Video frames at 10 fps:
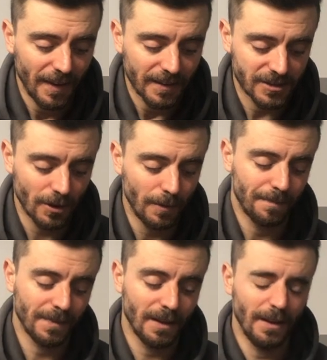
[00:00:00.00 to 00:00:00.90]
So
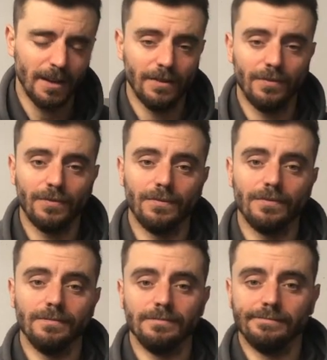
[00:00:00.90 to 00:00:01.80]
if
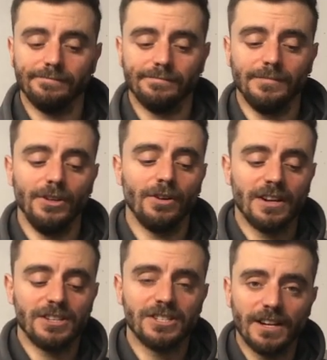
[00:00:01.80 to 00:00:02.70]
you
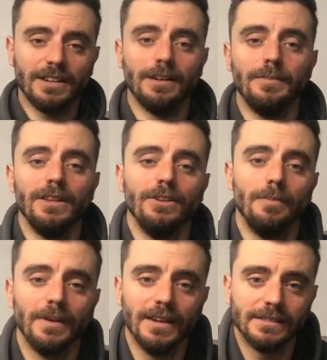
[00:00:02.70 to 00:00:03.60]
can share that video,
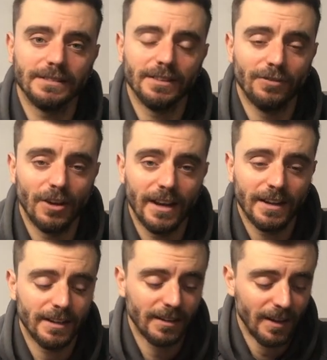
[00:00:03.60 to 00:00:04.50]
please, if you
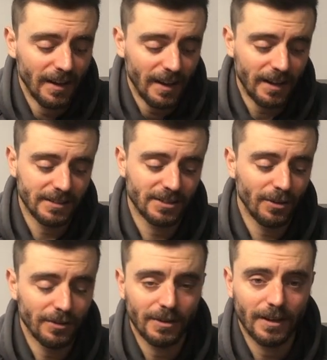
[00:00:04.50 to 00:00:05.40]
like it. And as
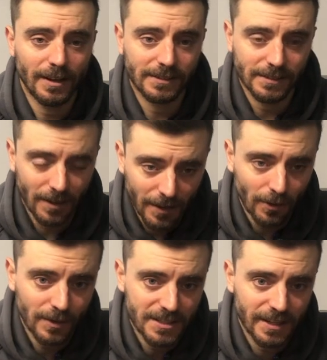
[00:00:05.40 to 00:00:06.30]
I
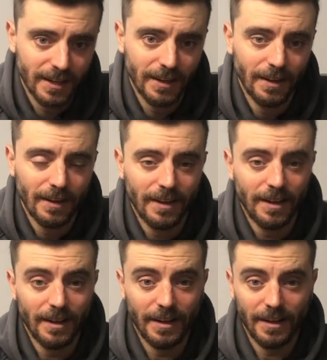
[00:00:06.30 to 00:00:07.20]
always say,
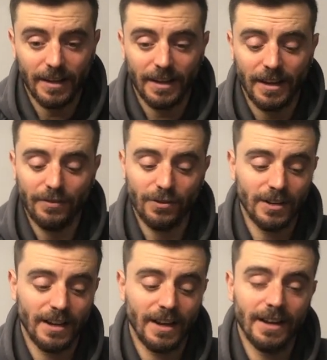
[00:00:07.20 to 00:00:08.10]
if you
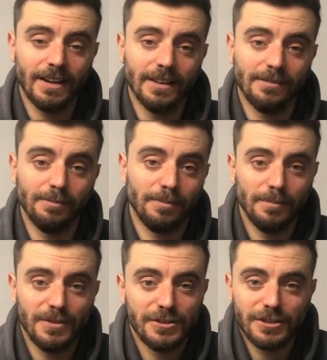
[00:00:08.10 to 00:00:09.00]
didn't like it,
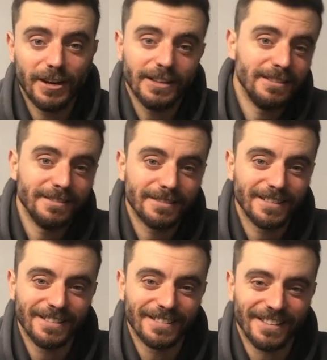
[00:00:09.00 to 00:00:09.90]
share it,
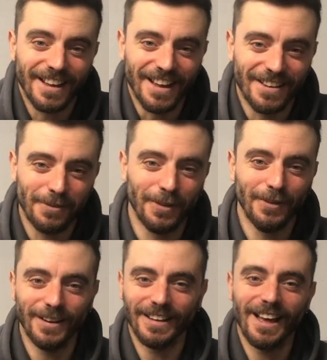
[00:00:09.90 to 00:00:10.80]
and we
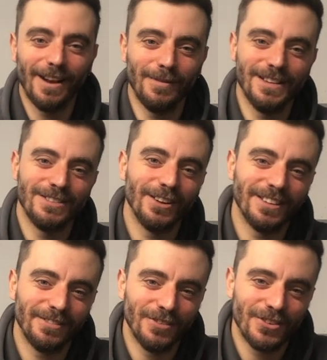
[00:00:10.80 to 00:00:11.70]
will help each
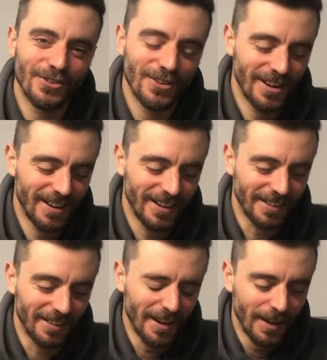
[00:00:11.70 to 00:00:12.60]
other for sure,
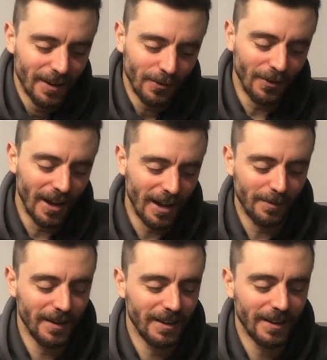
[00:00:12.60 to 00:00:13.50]
and we will
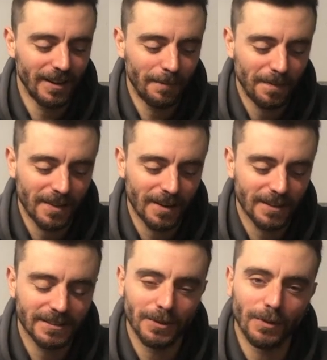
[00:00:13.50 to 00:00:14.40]
help the
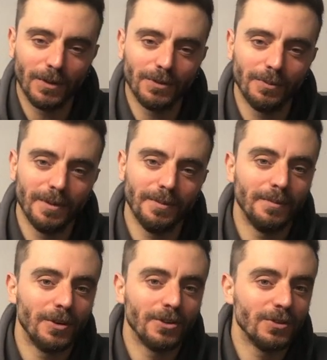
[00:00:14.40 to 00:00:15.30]
RC world to be
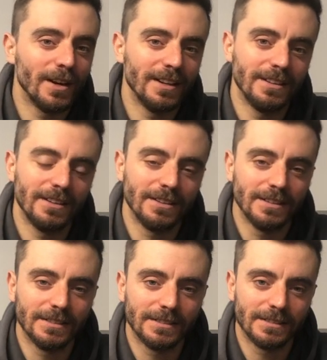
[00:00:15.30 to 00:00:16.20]
more together in
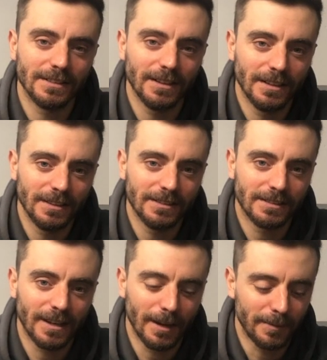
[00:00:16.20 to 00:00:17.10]
this
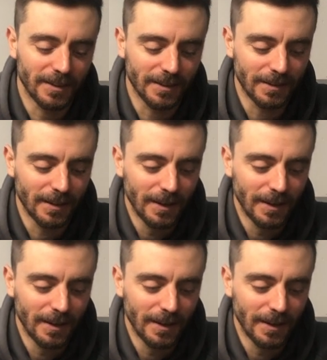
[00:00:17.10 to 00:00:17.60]
time that